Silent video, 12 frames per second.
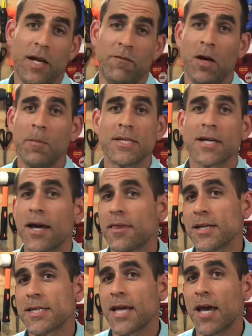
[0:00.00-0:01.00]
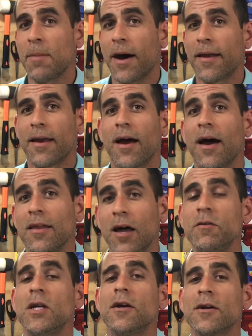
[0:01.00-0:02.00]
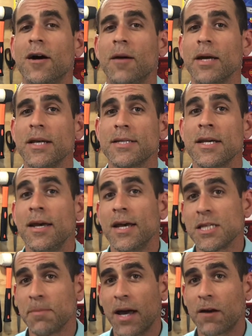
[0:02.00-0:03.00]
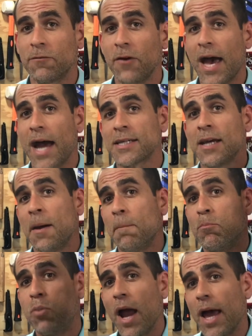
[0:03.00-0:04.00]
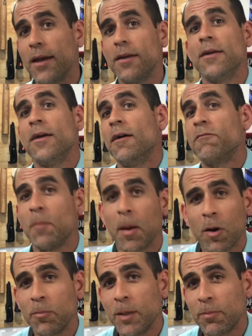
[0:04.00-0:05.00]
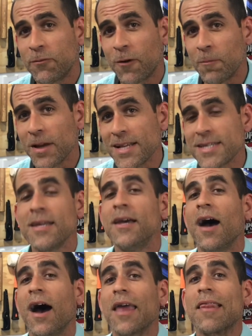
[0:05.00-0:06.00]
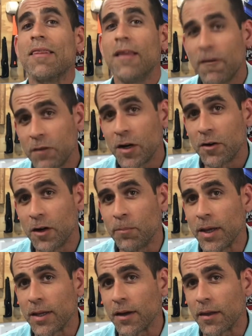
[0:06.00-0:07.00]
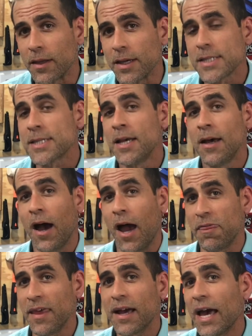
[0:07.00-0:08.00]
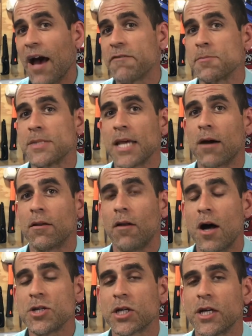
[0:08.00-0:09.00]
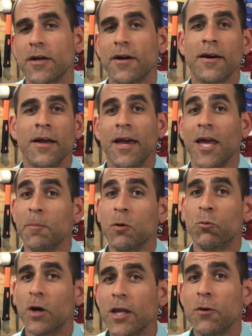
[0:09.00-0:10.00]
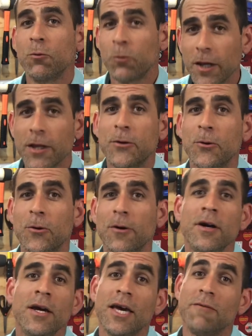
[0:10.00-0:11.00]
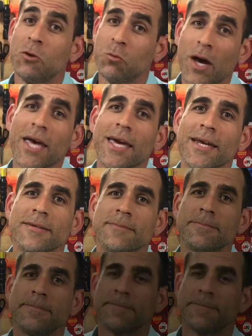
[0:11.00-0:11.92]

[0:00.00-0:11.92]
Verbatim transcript: And if anybody's got anything to say about it, I'd love to hear your comments. As a matter of fact, Brett from MRT Performance I'd love to hear your opinion on this. I think I have some sound logic here, and it'd be really, really cool if you'd weigh in.